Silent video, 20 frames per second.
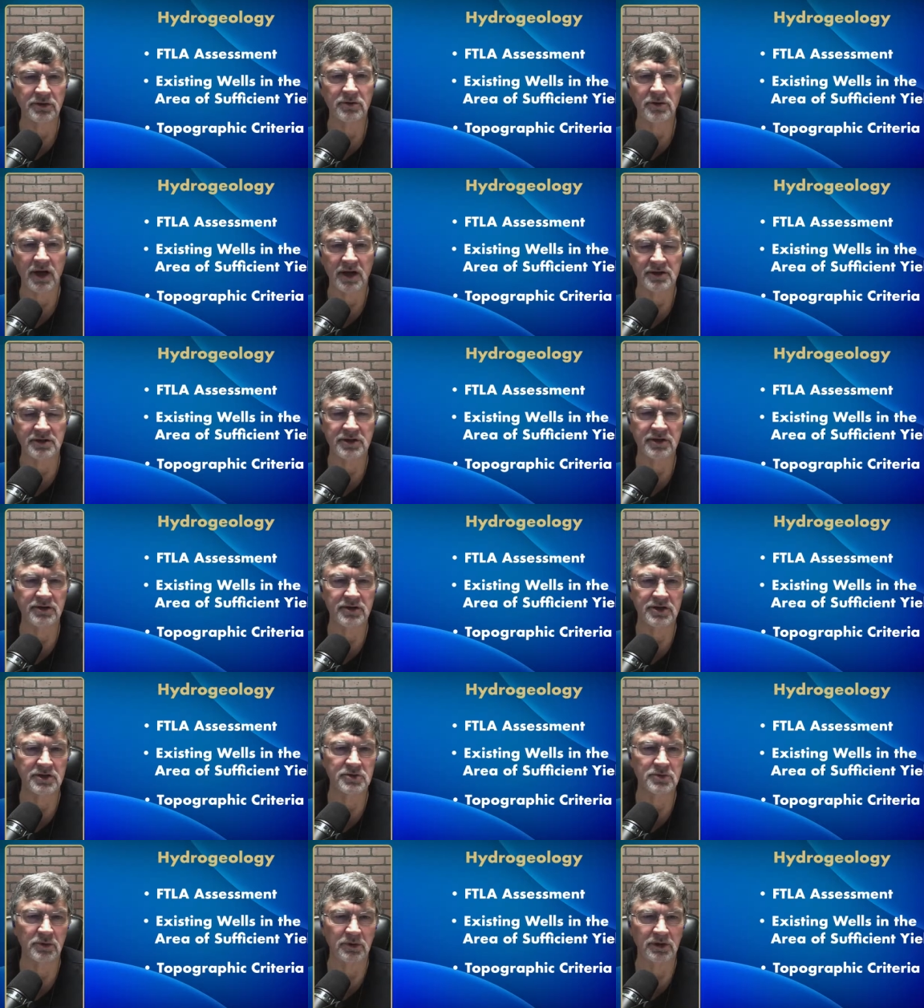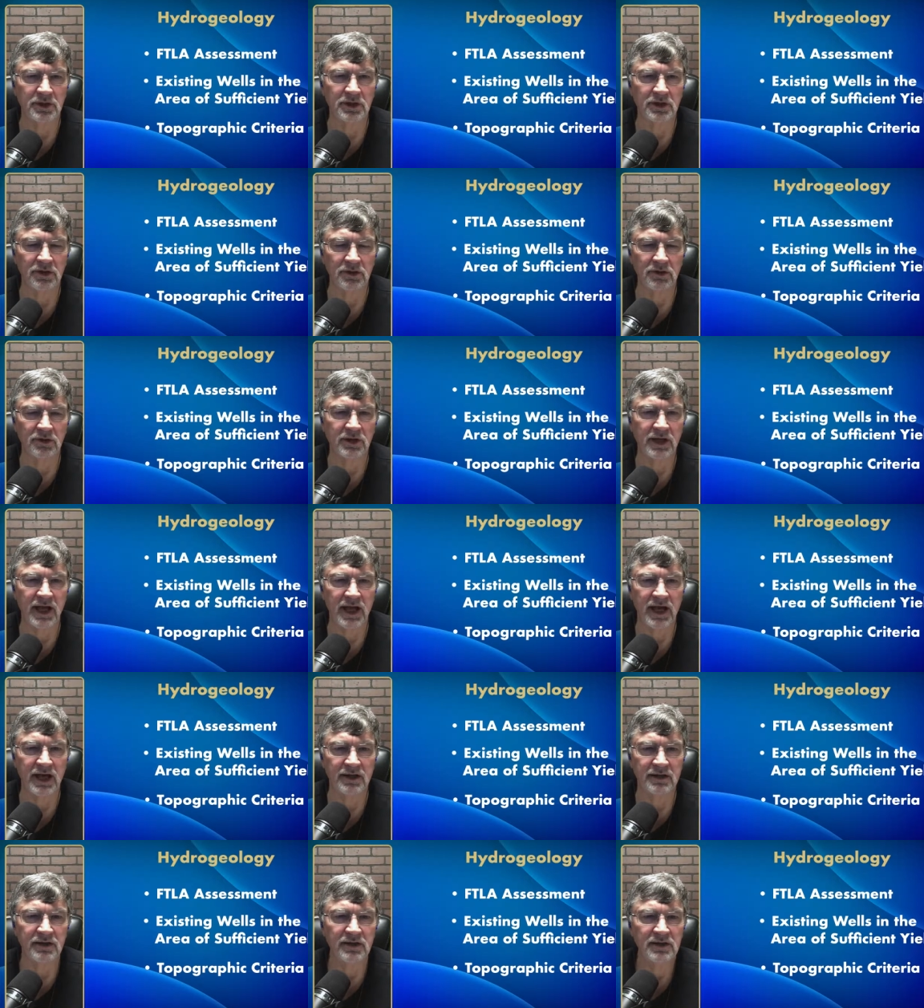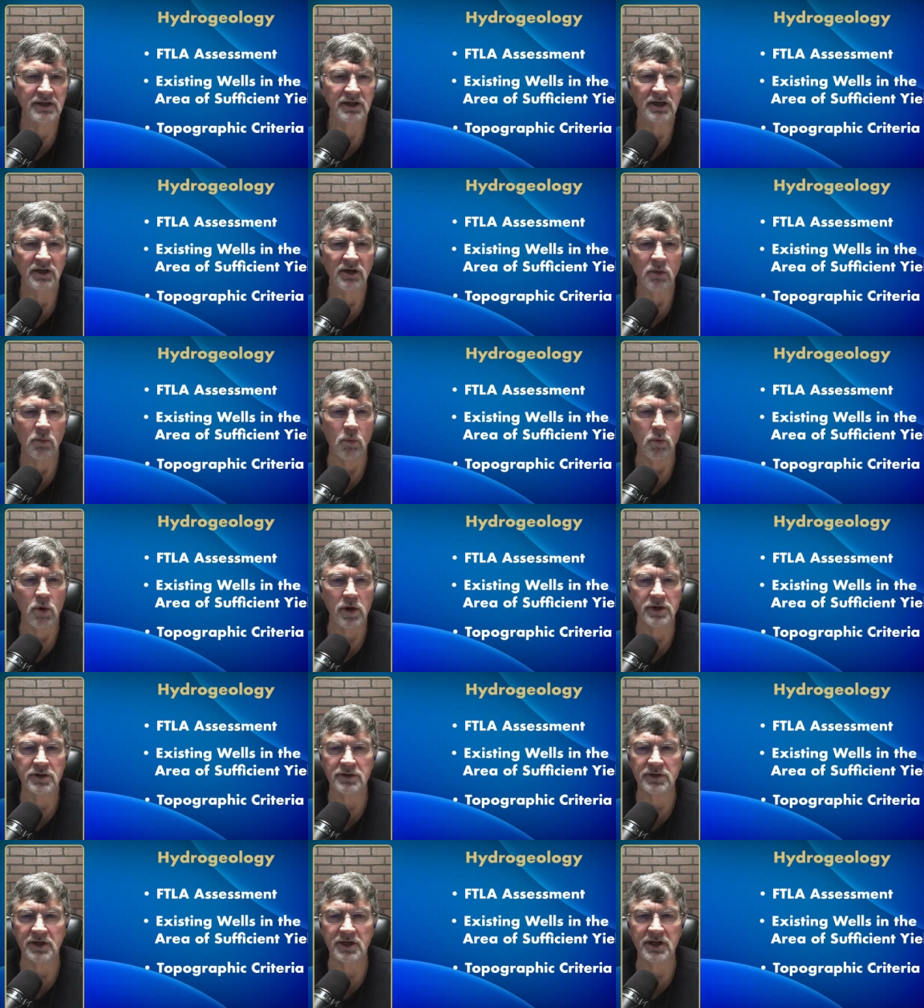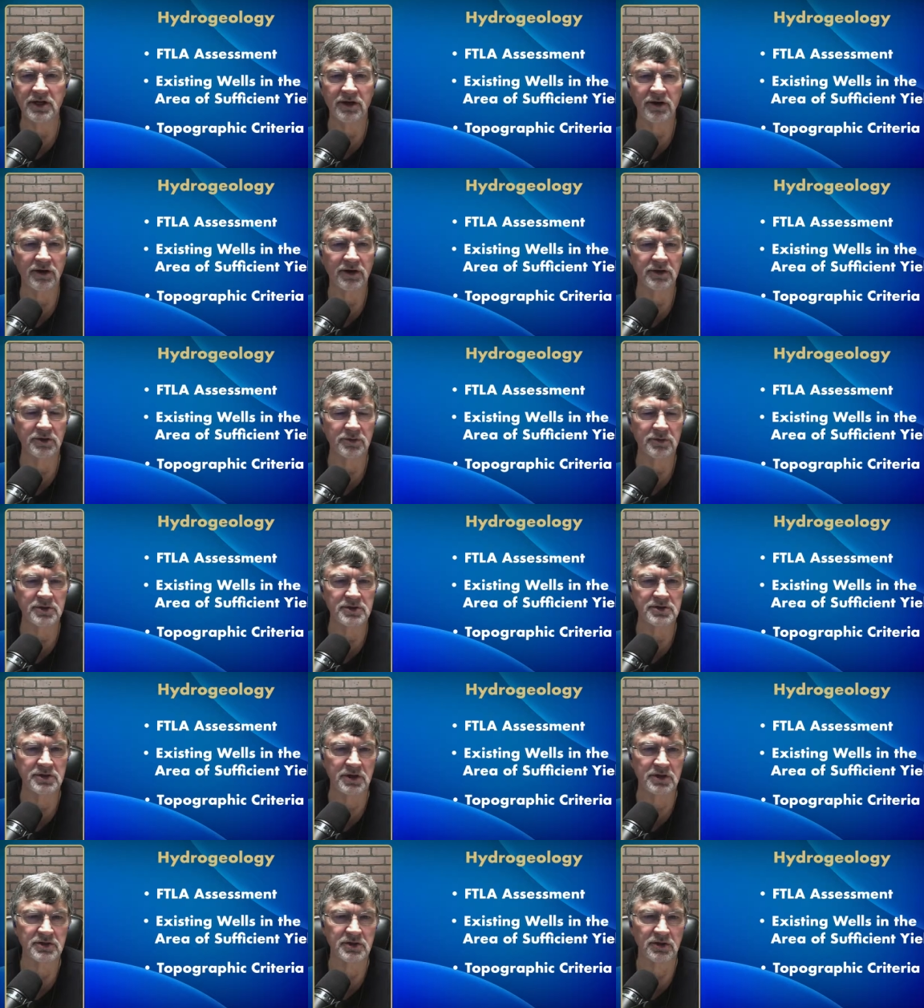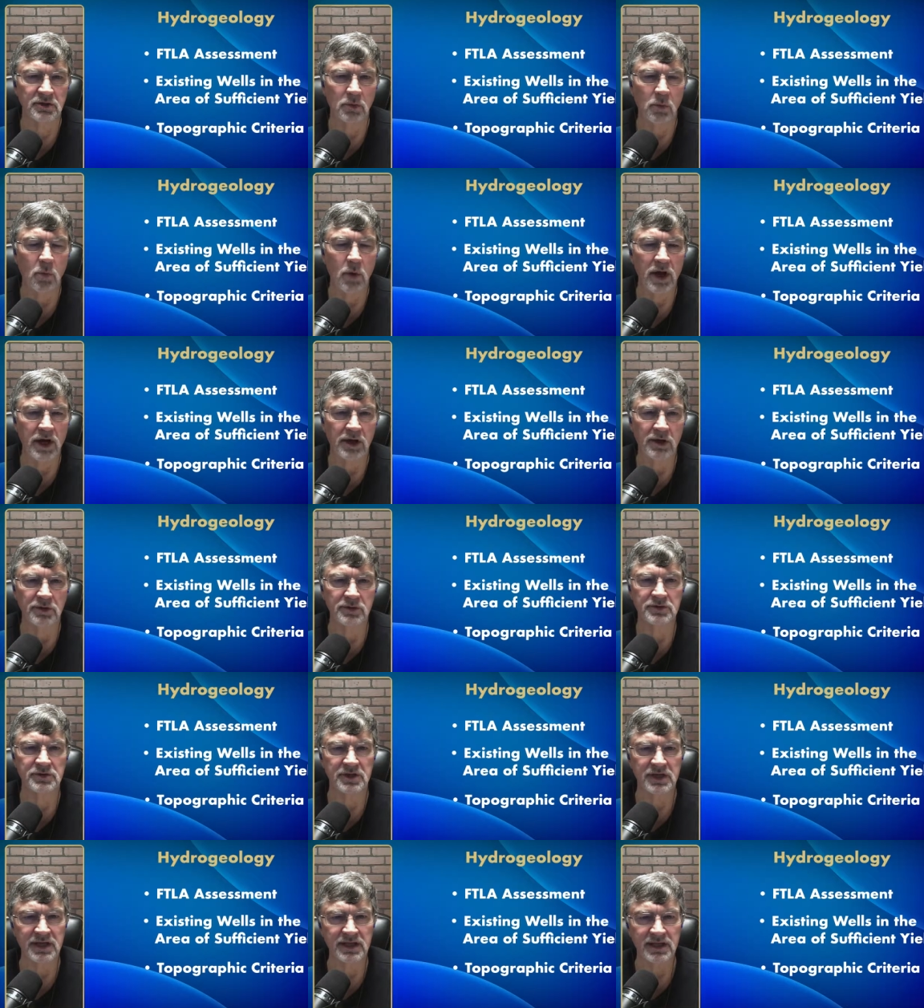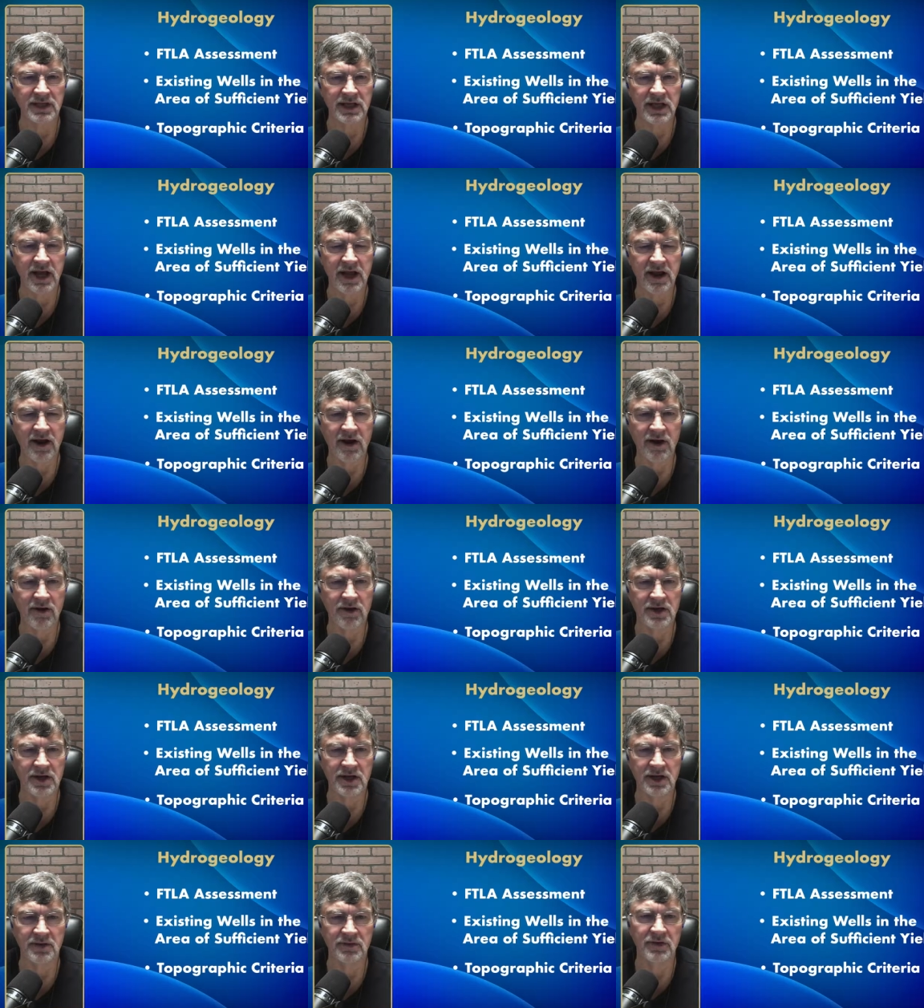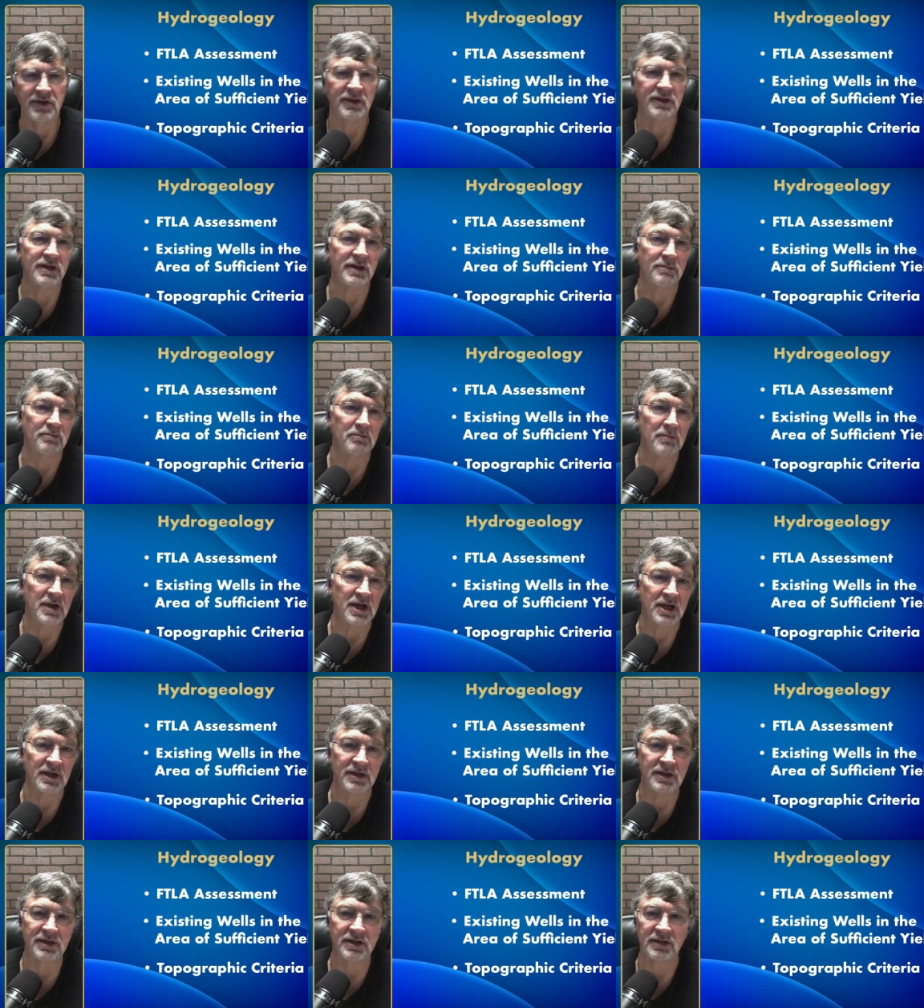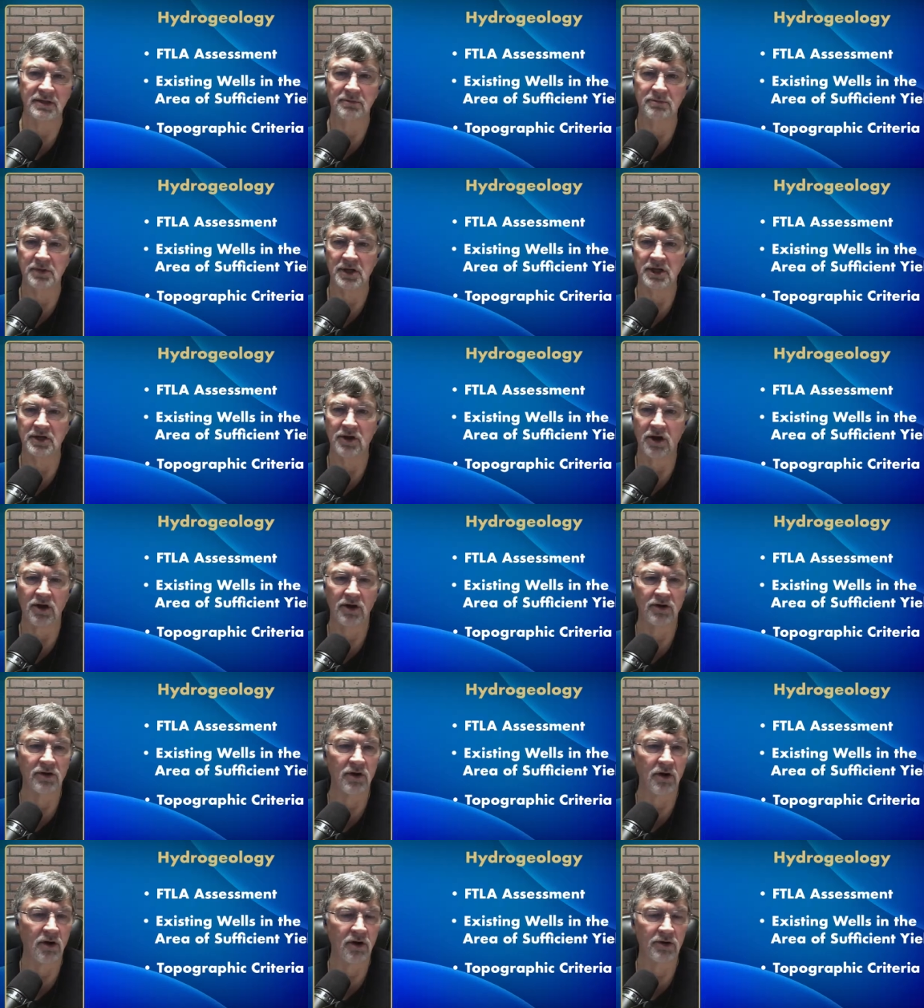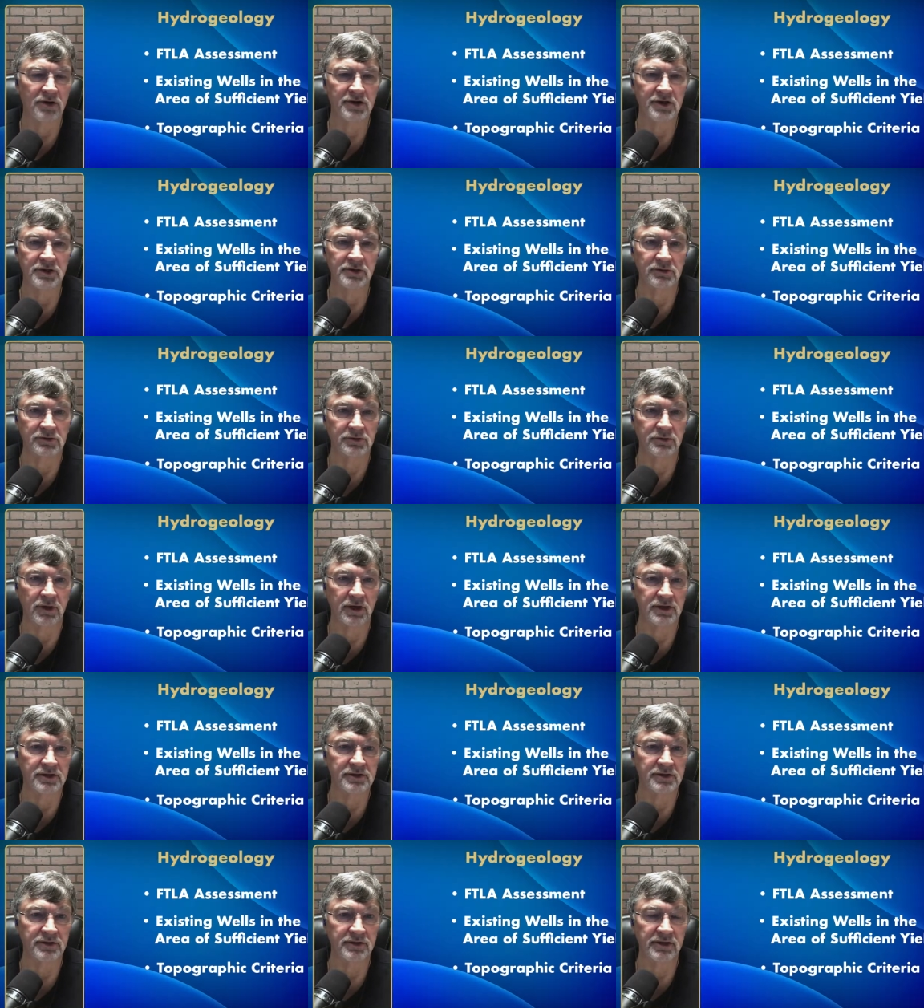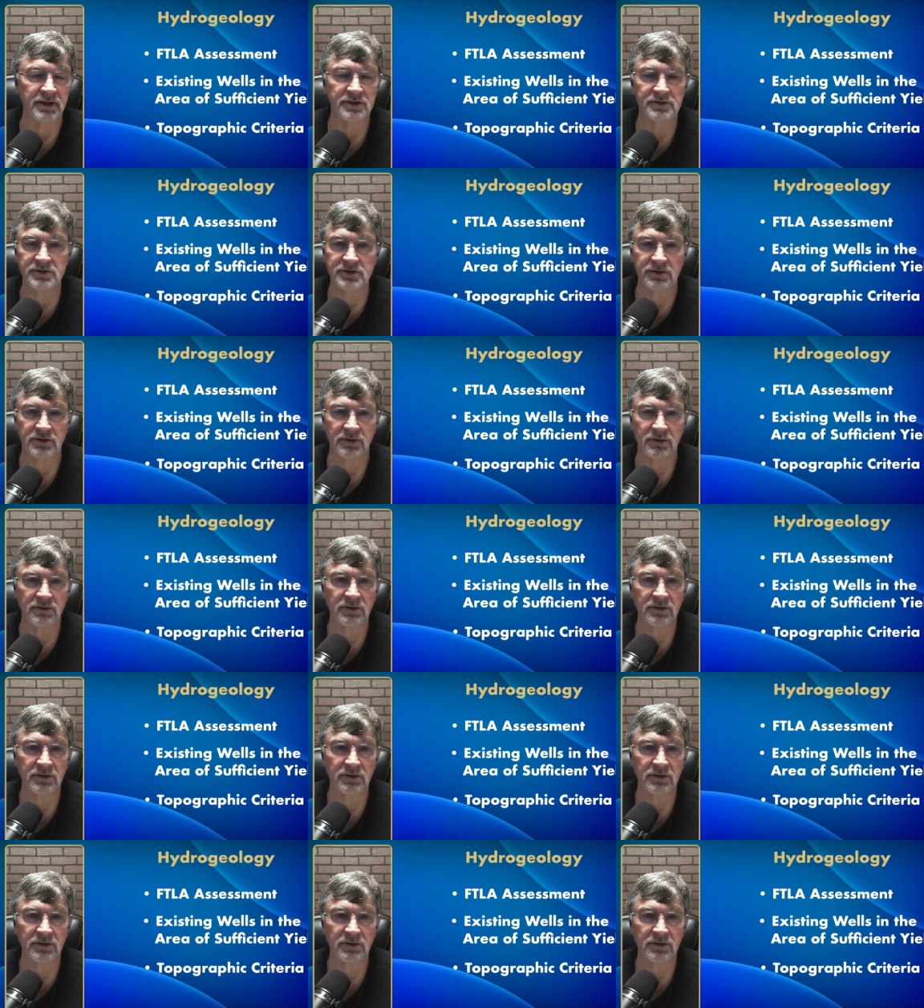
your criteria is really going to look at what are the characteristics of the wells in the area that meet our yield criteria.